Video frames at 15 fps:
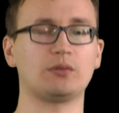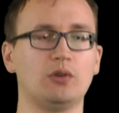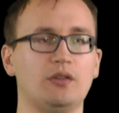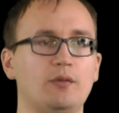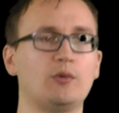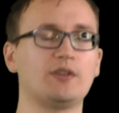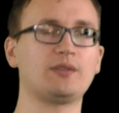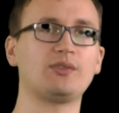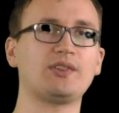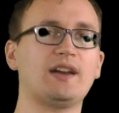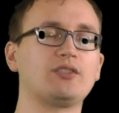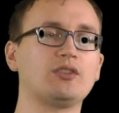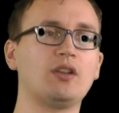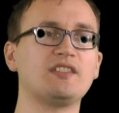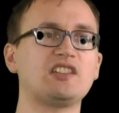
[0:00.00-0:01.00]
So if you want to
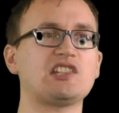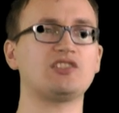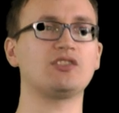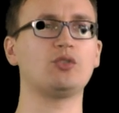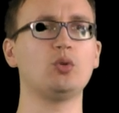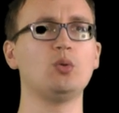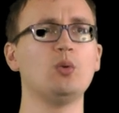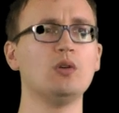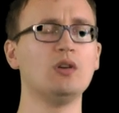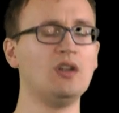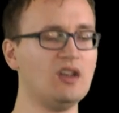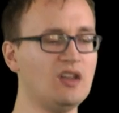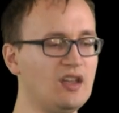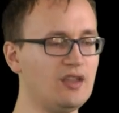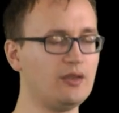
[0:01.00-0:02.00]
start knowledge agent 2,
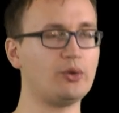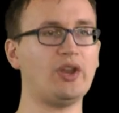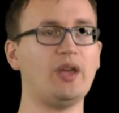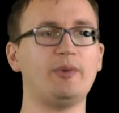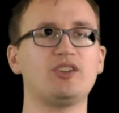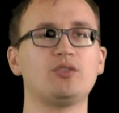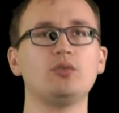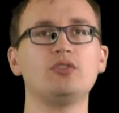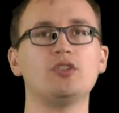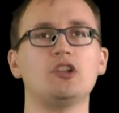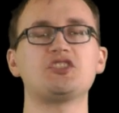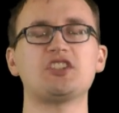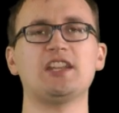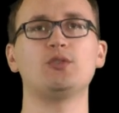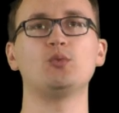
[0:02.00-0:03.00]
you type a 2,
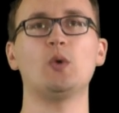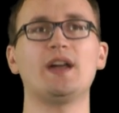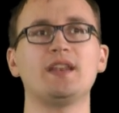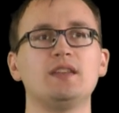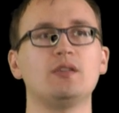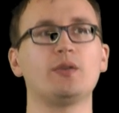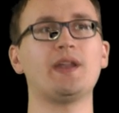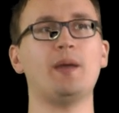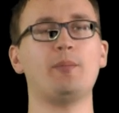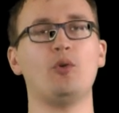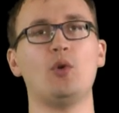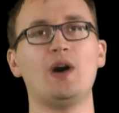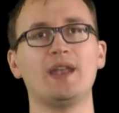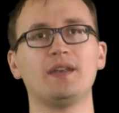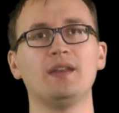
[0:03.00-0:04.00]
knowledge agent 1, you type a
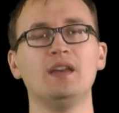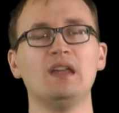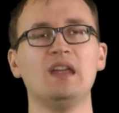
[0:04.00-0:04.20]
1.